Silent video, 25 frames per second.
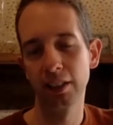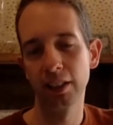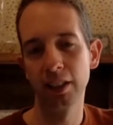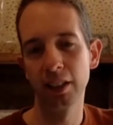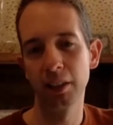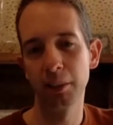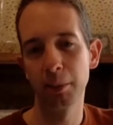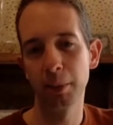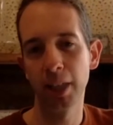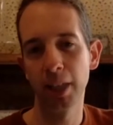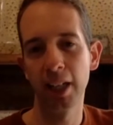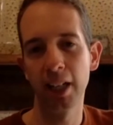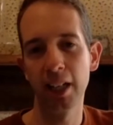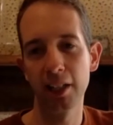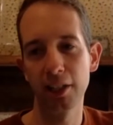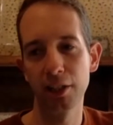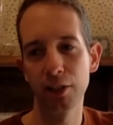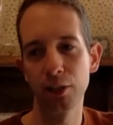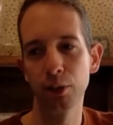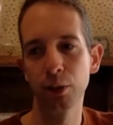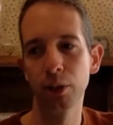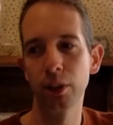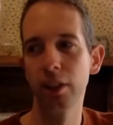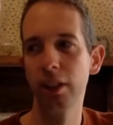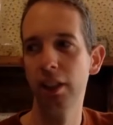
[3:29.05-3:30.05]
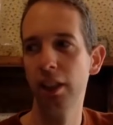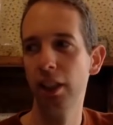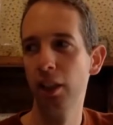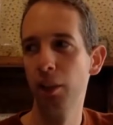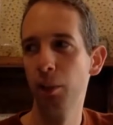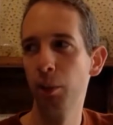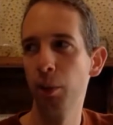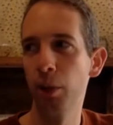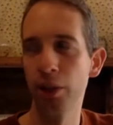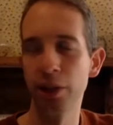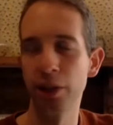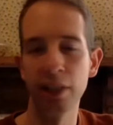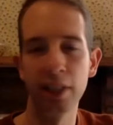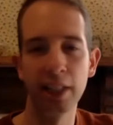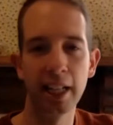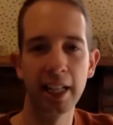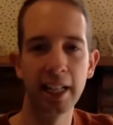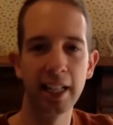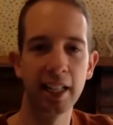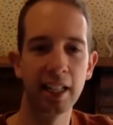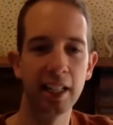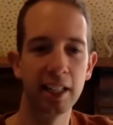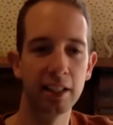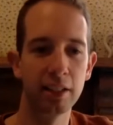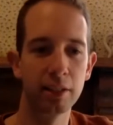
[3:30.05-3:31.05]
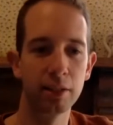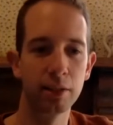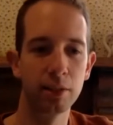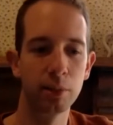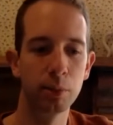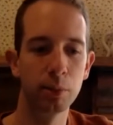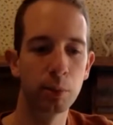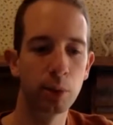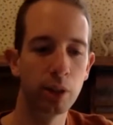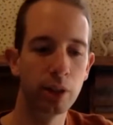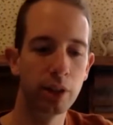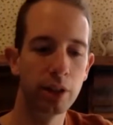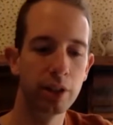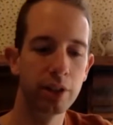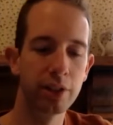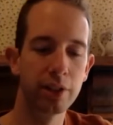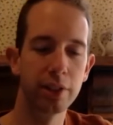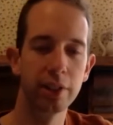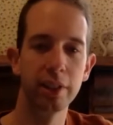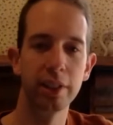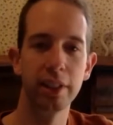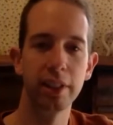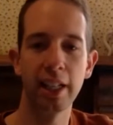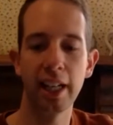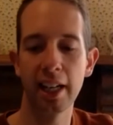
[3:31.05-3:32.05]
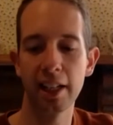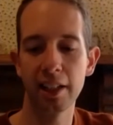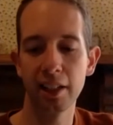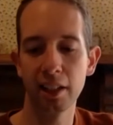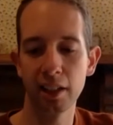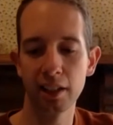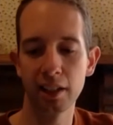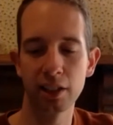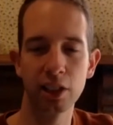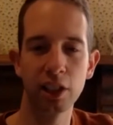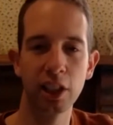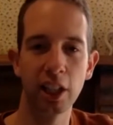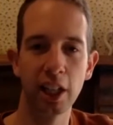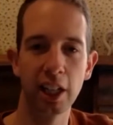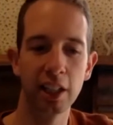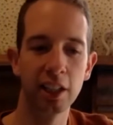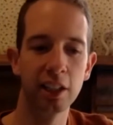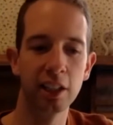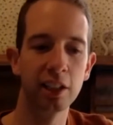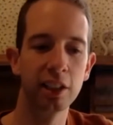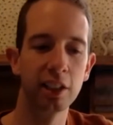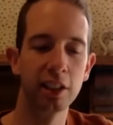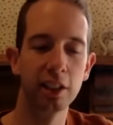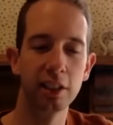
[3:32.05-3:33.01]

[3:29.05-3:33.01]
in the past, or what the layout was and how that's changed,